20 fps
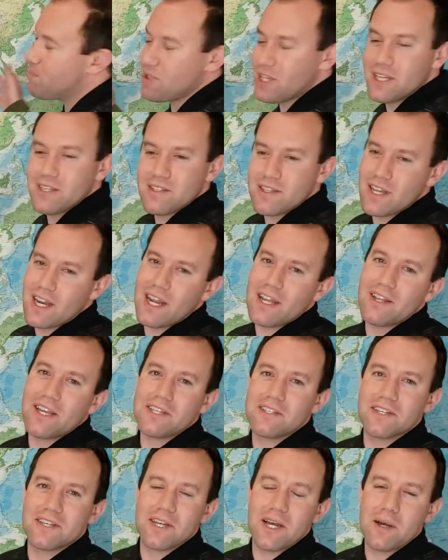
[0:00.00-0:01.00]
place that I
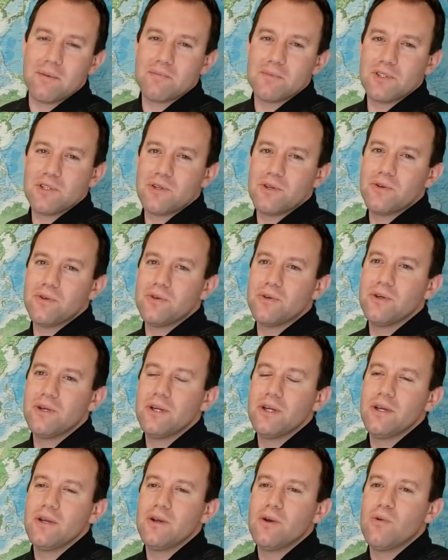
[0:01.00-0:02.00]
like to come to
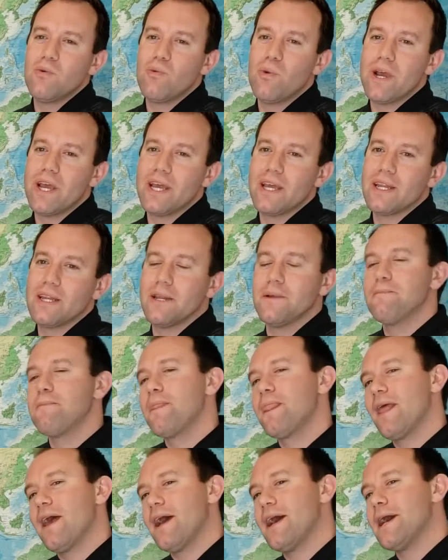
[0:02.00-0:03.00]
when
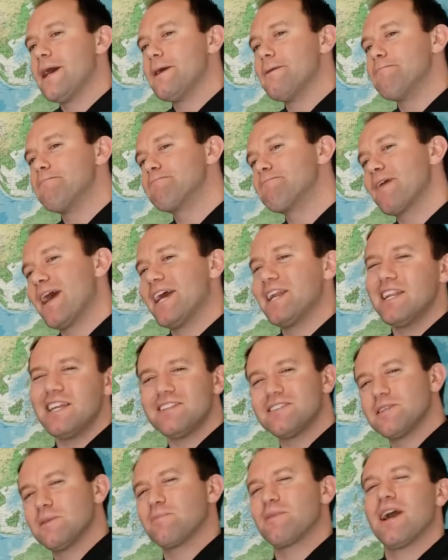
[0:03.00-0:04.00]
um, I need
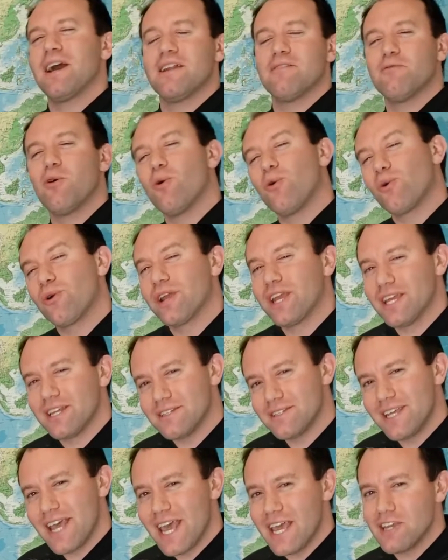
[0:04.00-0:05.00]
some kind of
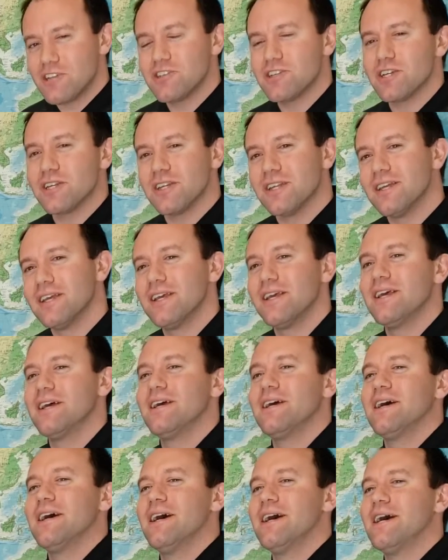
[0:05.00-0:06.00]
orientation.
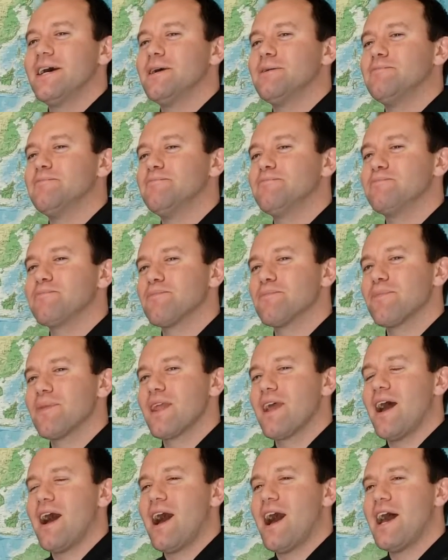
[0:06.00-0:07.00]
Um,
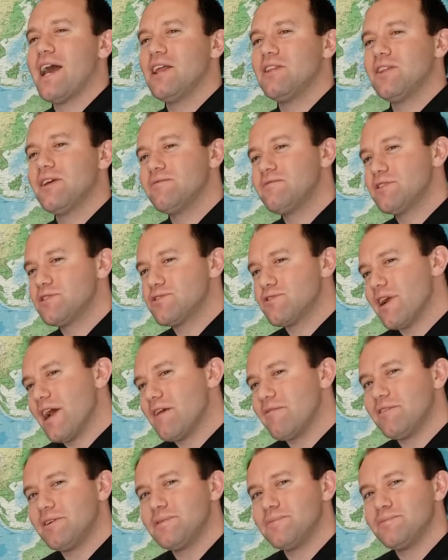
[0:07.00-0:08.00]
I love to
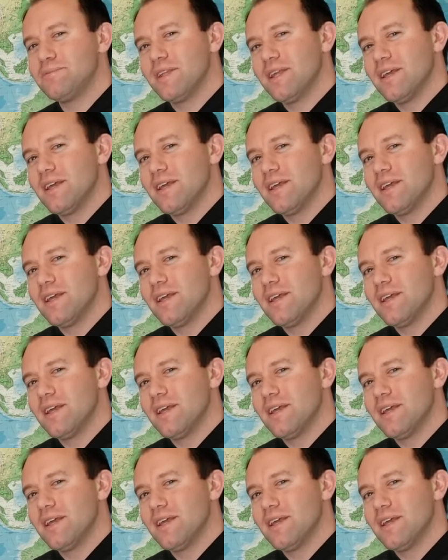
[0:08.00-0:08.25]
travel